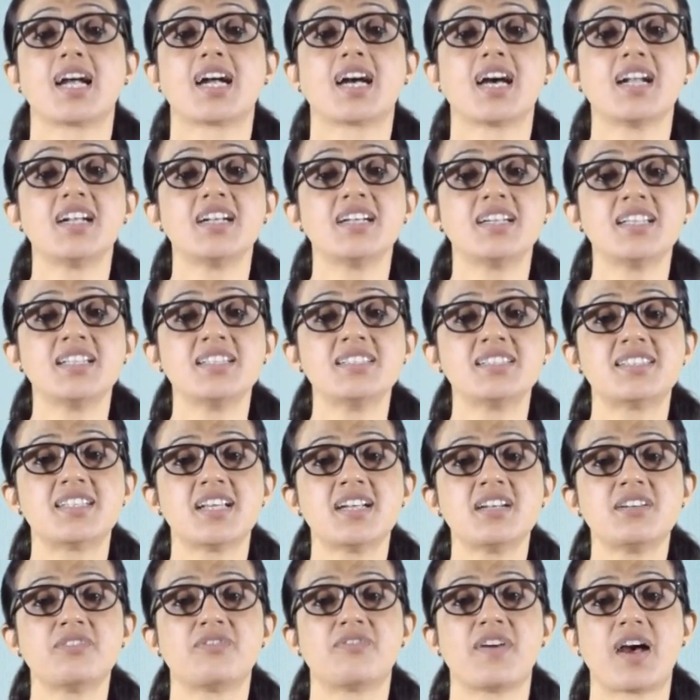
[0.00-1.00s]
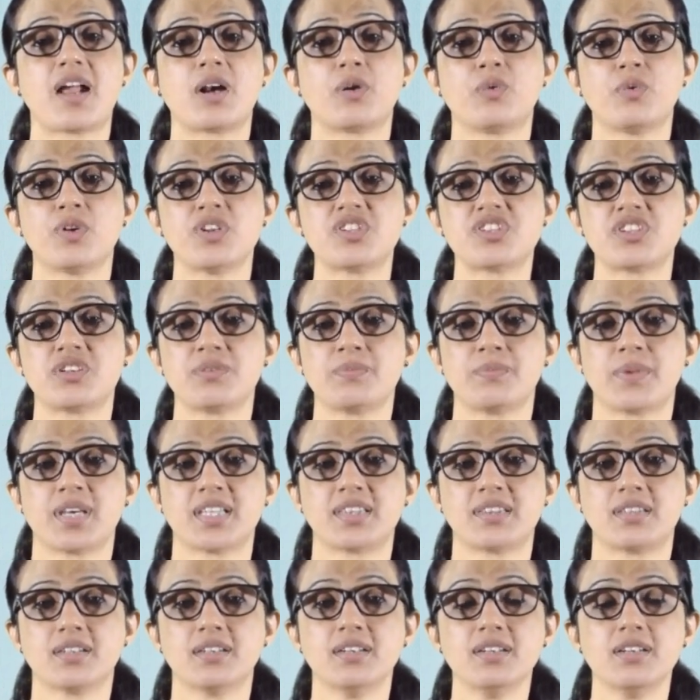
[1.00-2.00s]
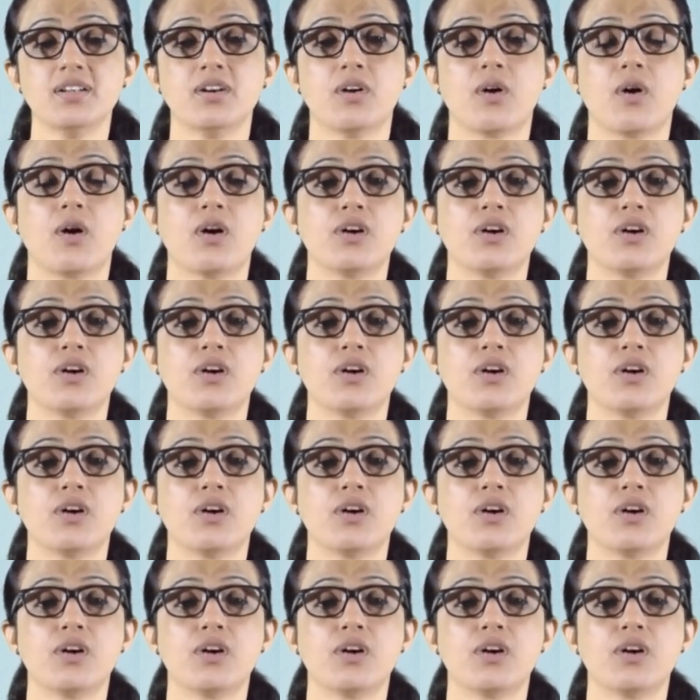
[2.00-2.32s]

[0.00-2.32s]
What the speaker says: contingent valuation method,